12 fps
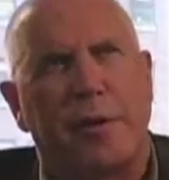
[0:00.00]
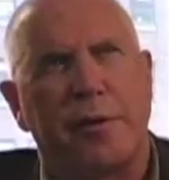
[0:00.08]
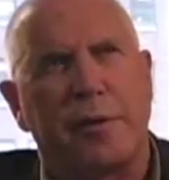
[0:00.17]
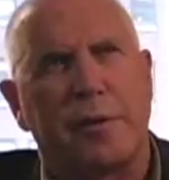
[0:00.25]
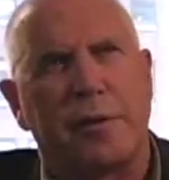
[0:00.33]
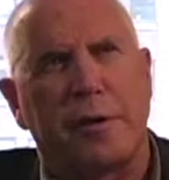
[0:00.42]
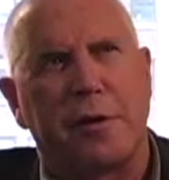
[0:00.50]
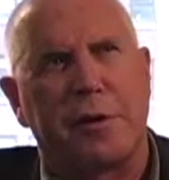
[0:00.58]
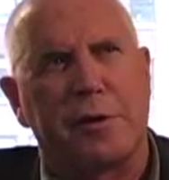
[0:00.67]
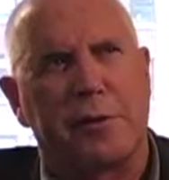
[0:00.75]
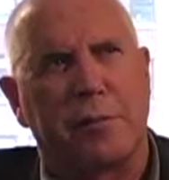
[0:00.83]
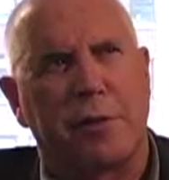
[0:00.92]

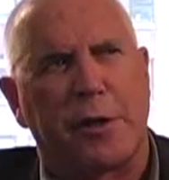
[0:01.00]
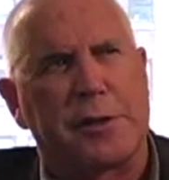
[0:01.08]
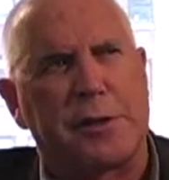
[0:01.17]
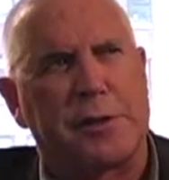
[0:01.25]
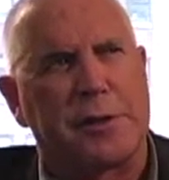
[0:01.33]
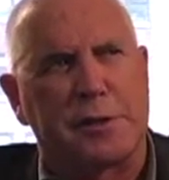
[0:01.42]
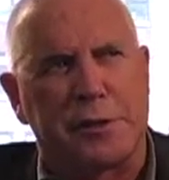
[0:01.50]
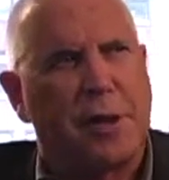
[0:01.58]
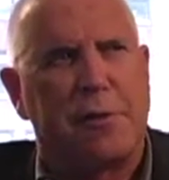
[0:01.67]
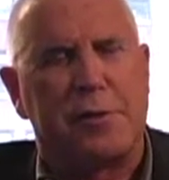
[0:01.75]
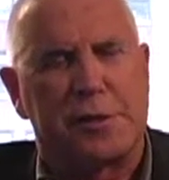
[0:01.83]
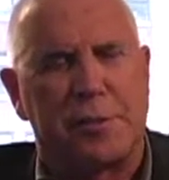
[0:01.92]
artistic process is
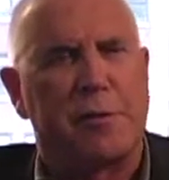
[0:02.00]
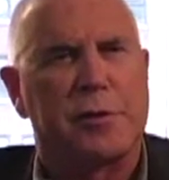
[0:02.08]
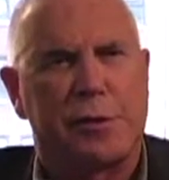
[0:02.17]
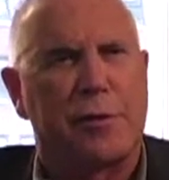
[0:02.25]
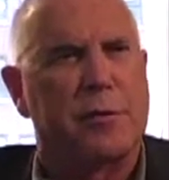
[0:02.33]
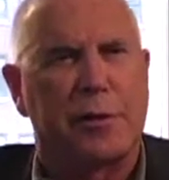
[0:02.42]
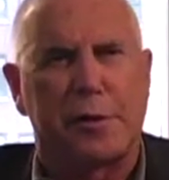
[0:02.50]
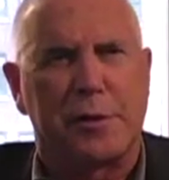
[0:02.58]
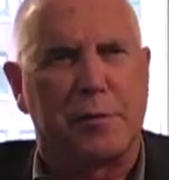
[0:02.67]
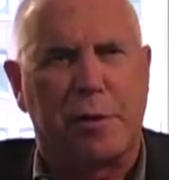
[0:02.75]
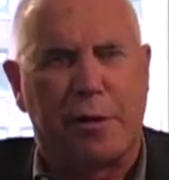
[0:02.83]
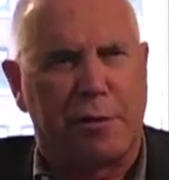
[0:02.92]
always the most
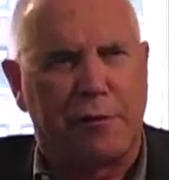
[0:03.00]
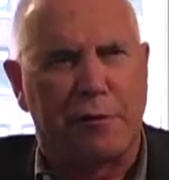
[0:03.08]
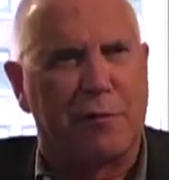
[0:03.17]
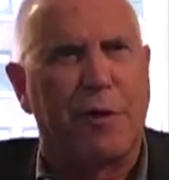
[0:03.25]
interesting part of